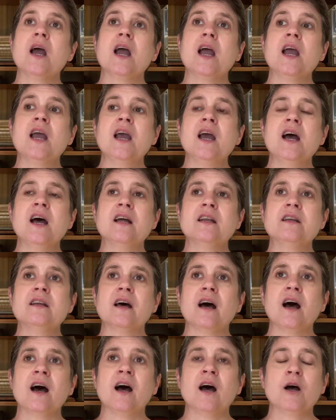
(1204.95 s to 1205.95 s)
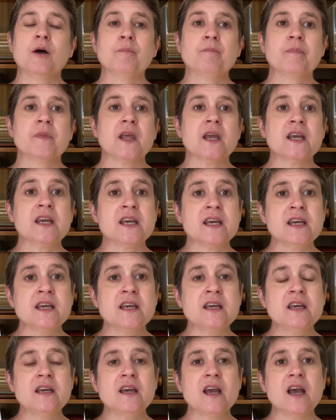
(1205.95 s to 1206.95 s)
And um,
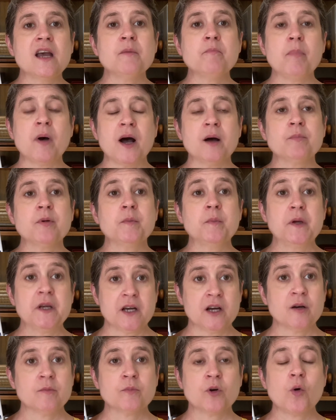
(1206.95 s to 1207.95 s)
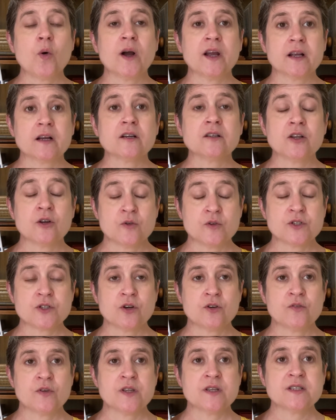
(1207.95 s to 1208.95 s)
he and Bobby become quite close
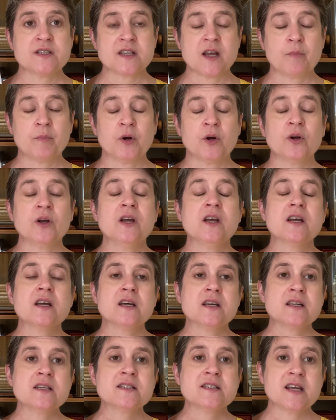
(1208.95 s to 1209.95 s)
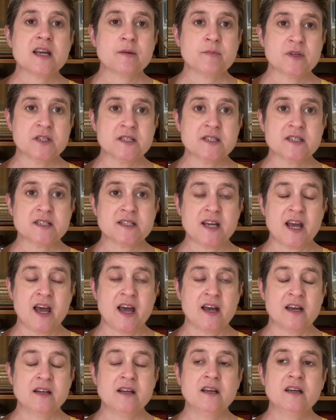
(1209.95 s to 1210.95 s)
over the summer. His name is
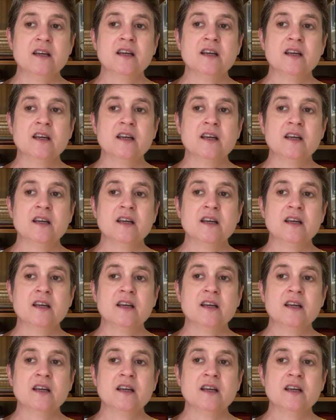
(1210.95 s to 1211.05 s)
Ted.